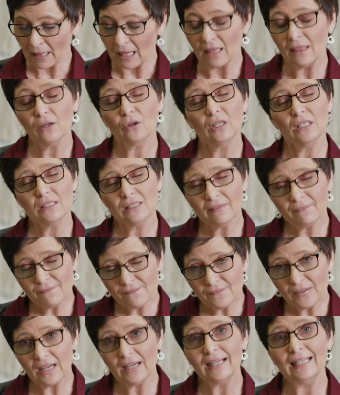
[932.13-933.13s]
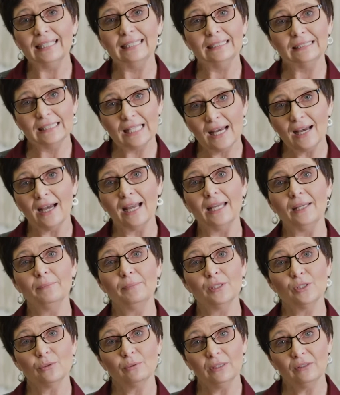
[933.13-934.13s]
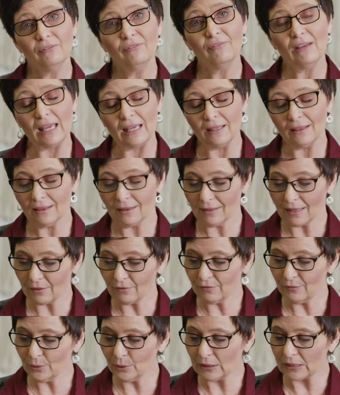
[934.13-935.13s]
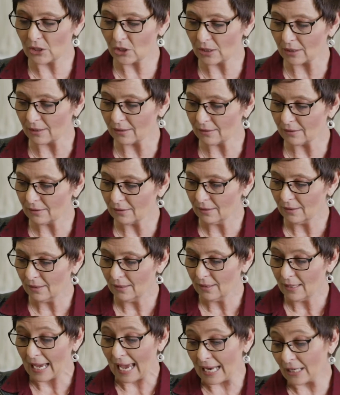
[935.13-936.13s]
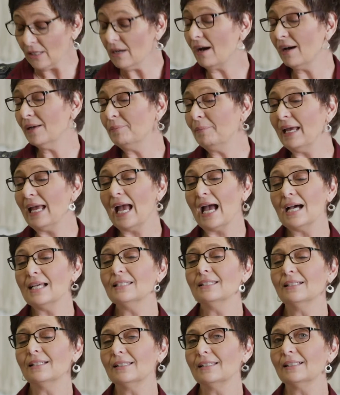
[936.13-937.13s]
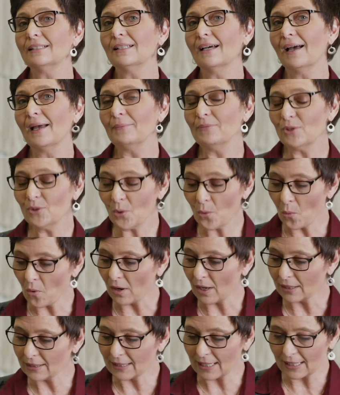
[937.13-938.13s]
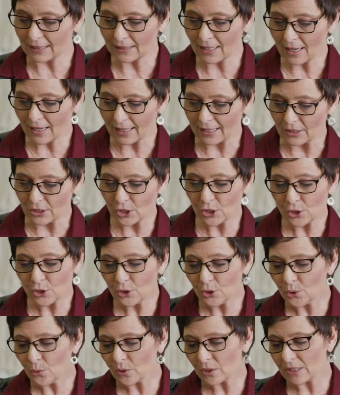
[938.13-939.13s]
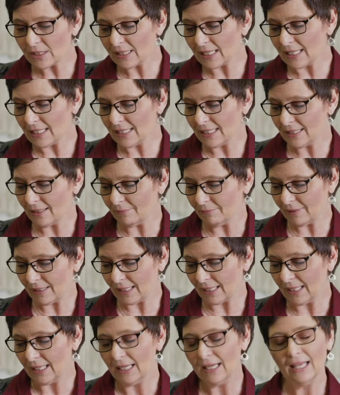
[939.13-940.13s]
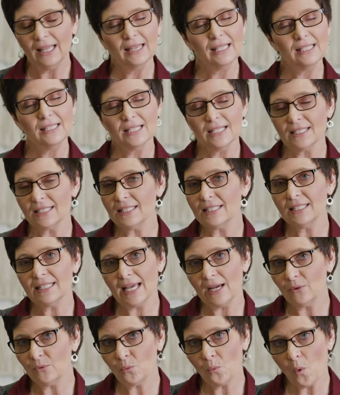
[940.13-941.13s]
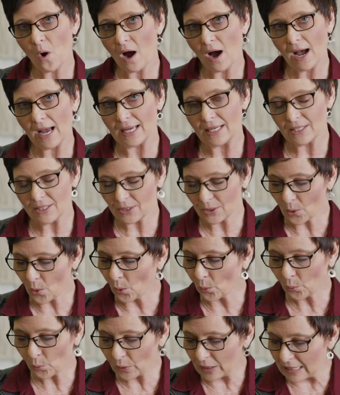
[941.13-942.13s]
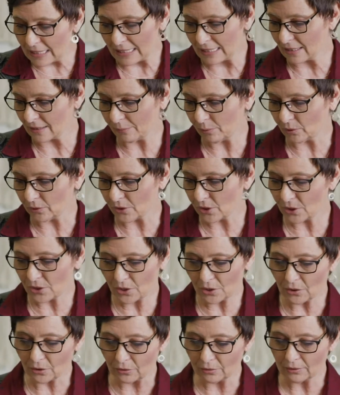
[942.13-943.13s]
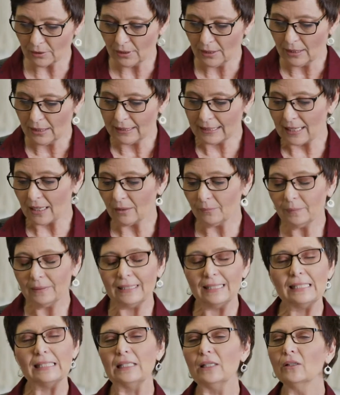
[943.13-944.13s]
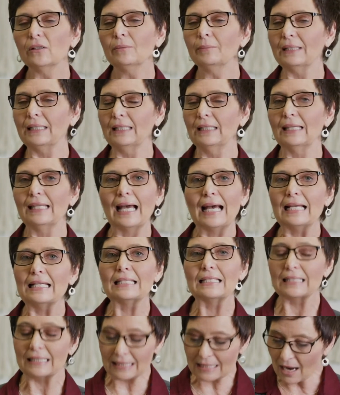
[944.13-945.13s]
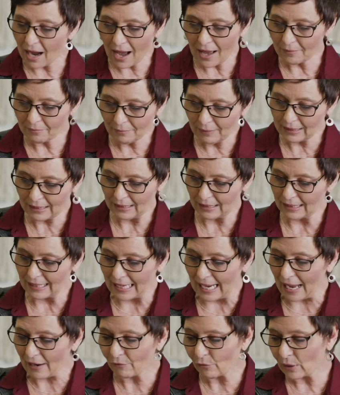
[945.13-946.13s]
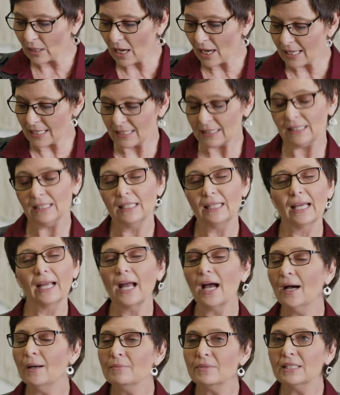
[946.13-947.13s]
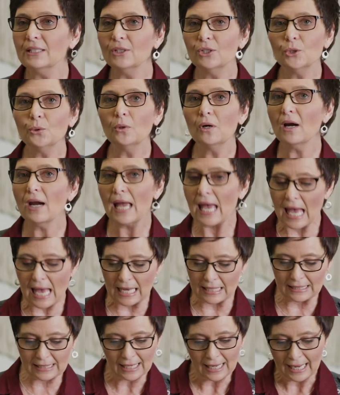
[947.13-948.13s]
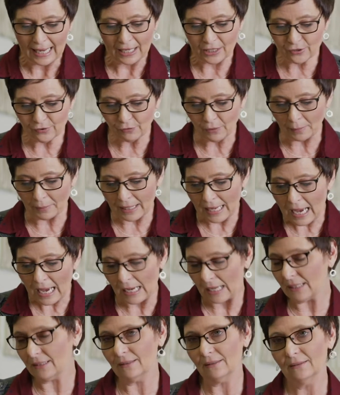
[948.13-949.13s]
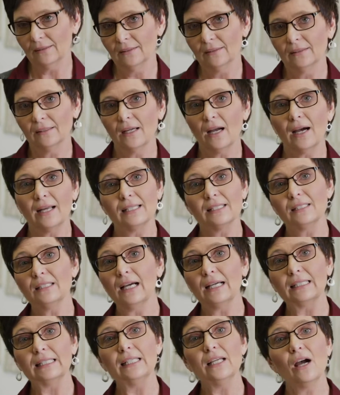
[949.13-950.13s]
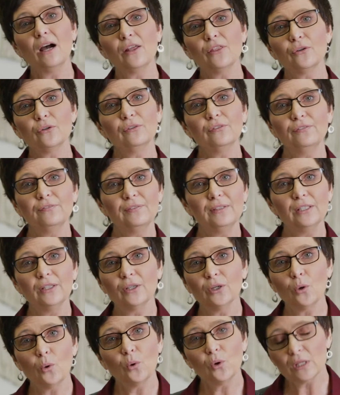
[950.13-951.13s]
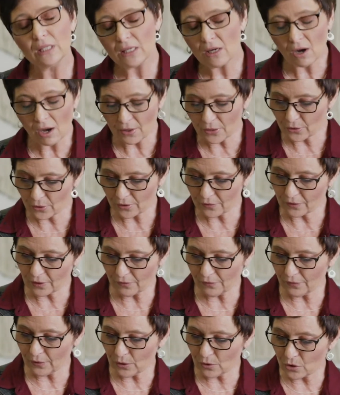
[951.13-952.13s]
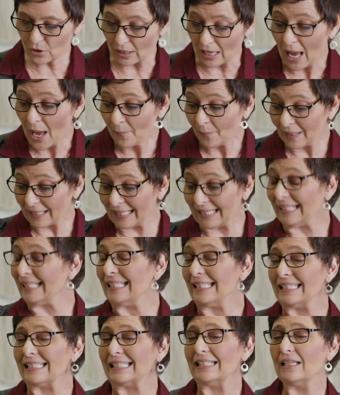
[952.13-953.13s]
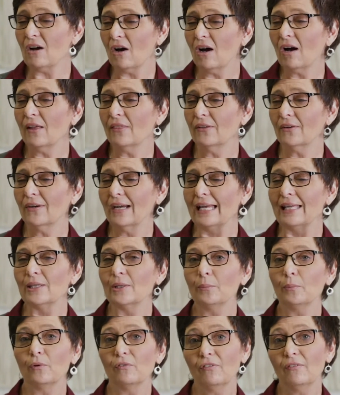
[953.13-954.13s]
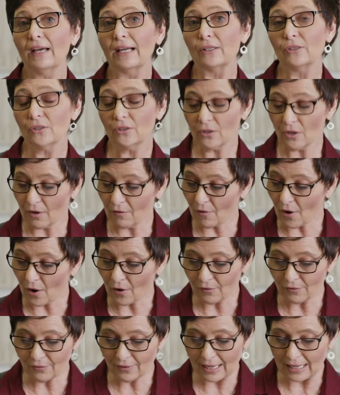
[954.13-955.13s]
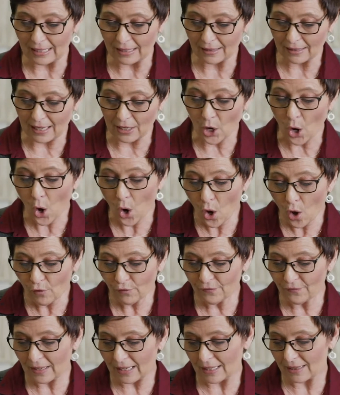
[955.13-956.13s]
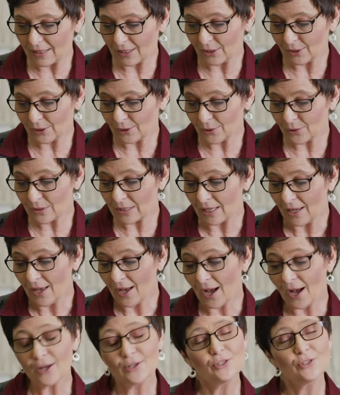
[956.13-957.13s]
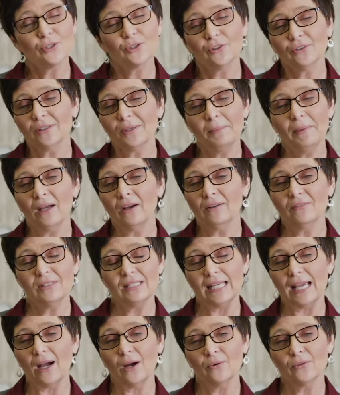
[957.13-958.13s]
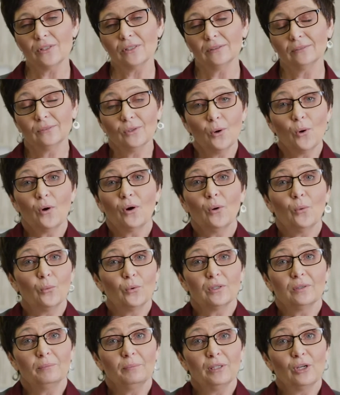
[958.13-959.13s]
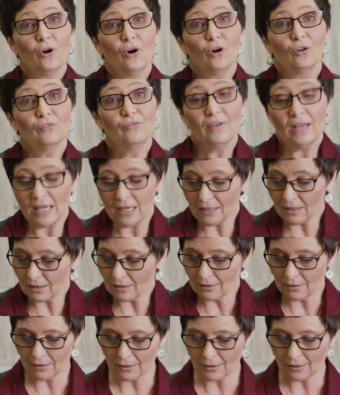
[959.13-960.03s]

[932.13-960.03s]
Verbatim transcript: There is a fine line between faith and foolishness, and God may ask us at times to walk that line, to do or say something that doesn't sound wise or reasonable to do. Now, please hear me. That does not mean that every idea that comes into our heads is from God. God is not the author of fear or the author of confusion, but he is the author and the perfecter of our faith. And all faith includes a certain amount of doubt, or it wouldn't be called faith.